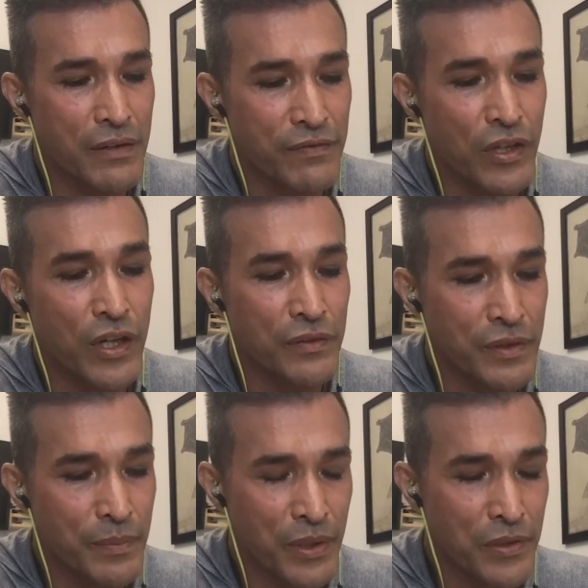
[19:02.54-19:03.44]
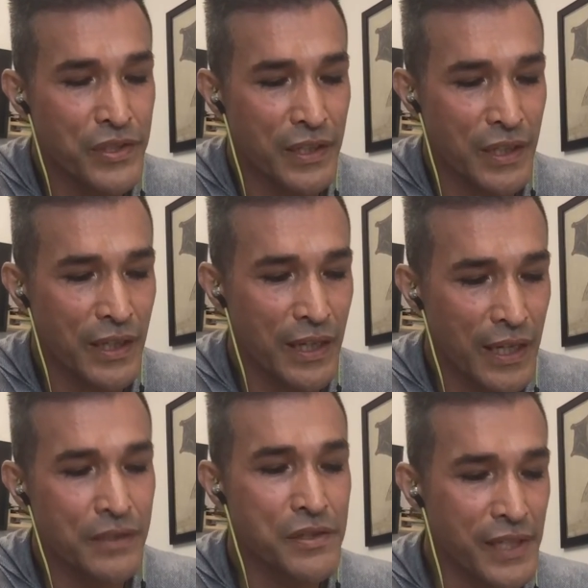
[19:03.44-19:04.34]
involved in the project, and I
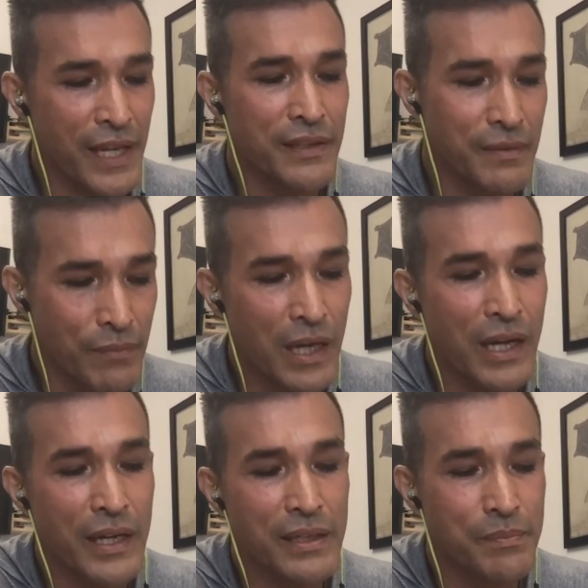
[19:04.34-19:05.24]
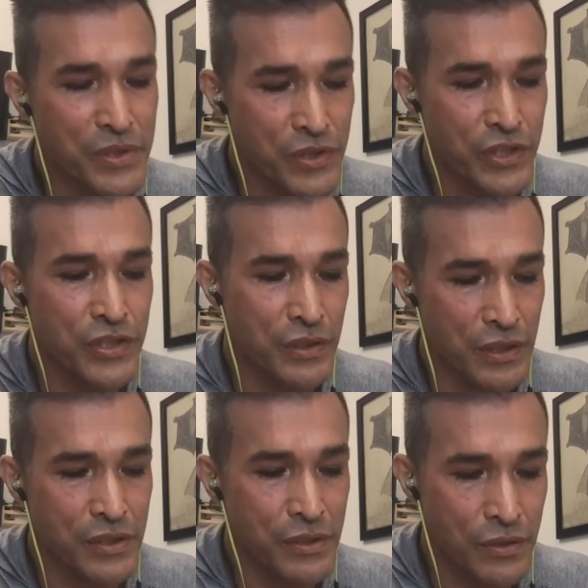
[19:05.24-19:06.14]
understand that my position
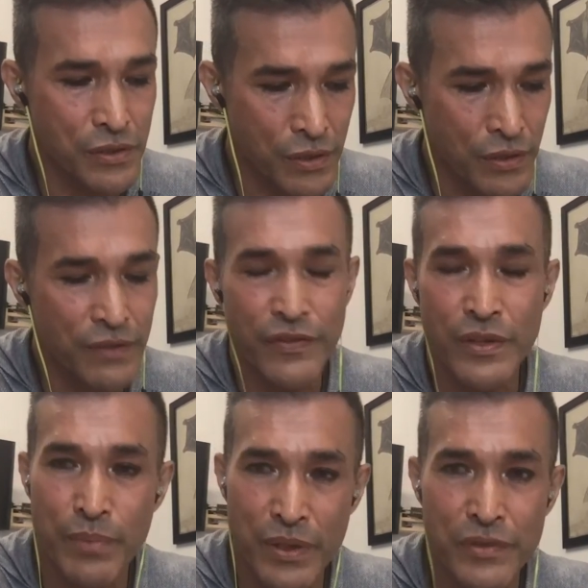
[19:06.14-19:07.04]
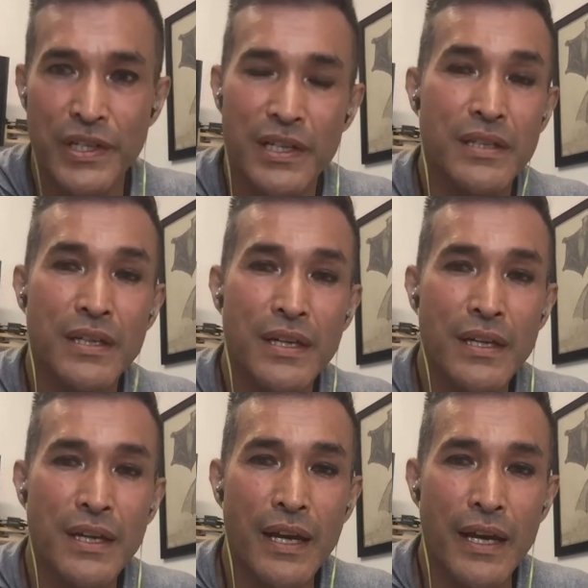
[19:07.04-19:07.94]
is to serve the project
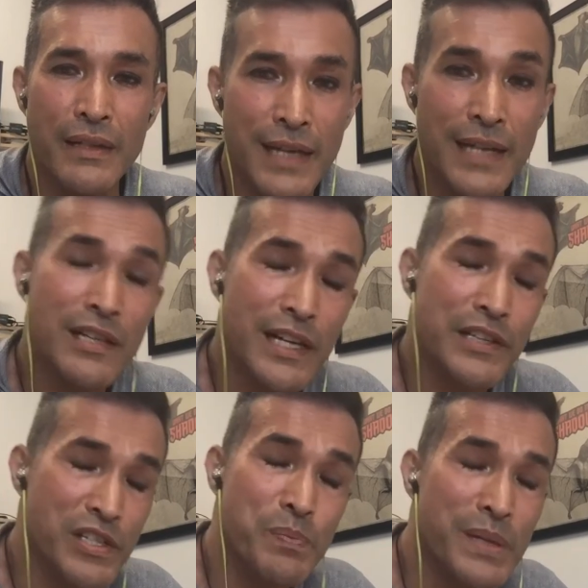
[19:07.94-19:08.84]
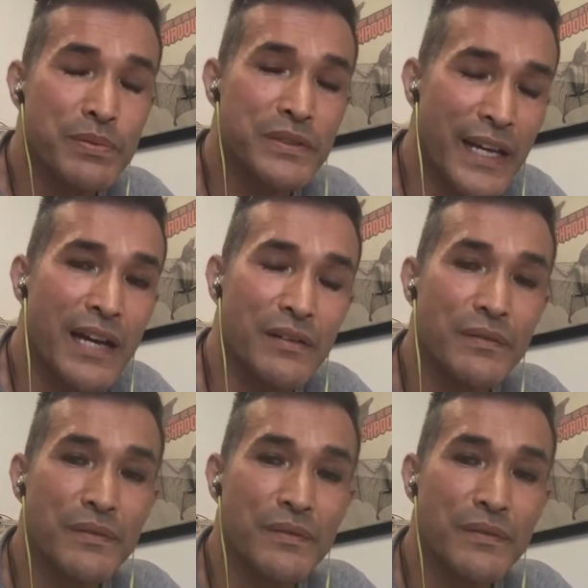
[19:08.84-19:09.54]
and not to let these people down.